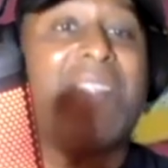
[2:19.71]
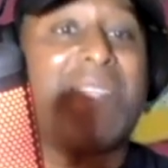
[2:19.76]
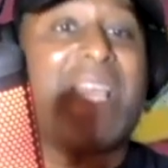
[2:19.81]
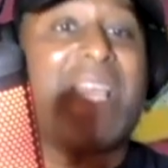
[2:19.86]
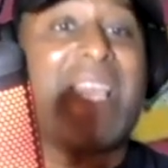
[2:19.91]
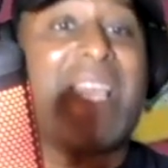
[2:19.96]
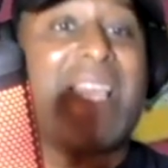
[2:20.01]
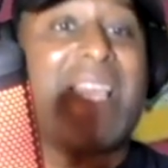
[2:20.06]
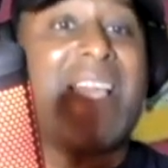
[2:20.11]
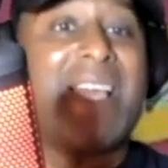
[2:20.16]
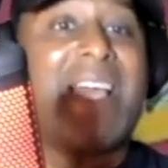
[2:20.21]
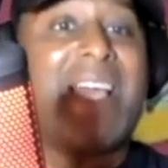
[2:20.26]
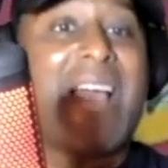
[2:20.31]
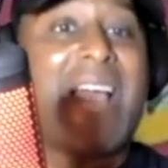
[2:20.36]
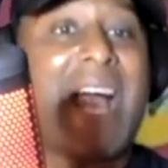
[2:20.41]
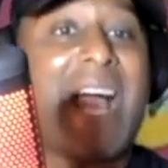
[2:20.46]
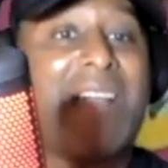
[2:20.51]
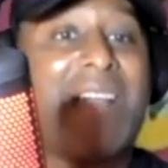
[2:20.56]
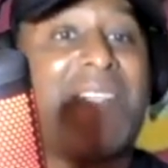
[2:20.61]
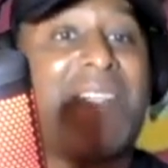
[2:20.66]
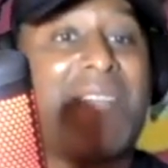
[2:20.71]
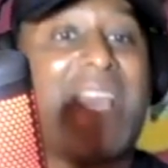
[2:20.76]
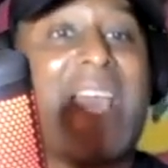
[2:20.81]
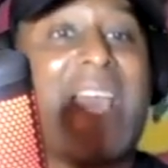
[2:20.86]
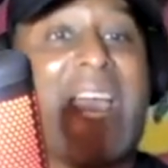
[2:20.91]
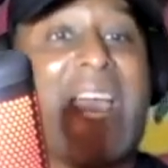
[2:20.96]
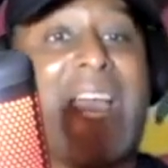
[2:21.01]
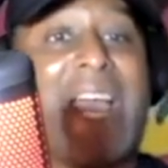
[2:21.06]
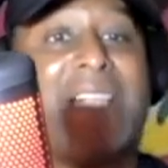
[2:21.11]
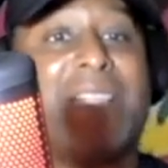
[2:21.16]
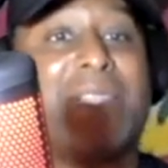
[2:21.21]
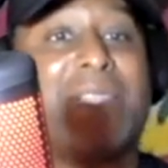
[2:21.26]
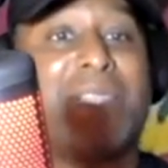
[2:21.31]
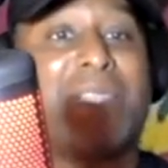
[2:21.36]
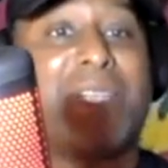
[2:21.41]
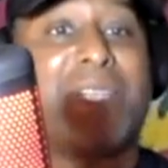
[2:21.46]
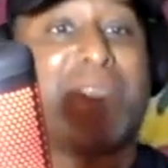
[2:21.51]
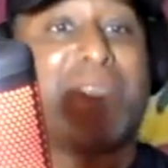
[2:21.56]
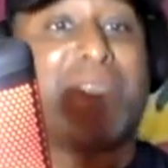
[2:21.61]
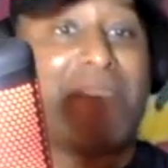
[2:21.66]
they? How do they handle
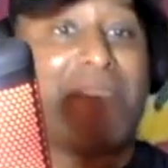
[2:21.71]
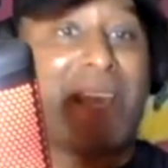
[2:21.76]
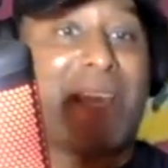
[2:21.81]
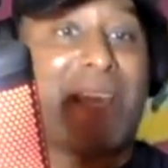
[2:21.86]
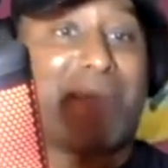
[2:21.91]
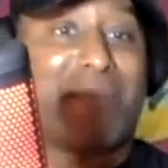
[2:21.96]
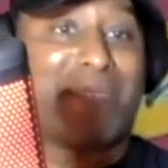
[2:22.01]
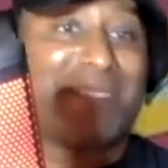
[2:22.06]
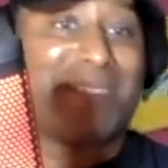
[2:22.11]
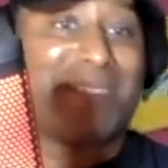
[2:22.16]
your fame?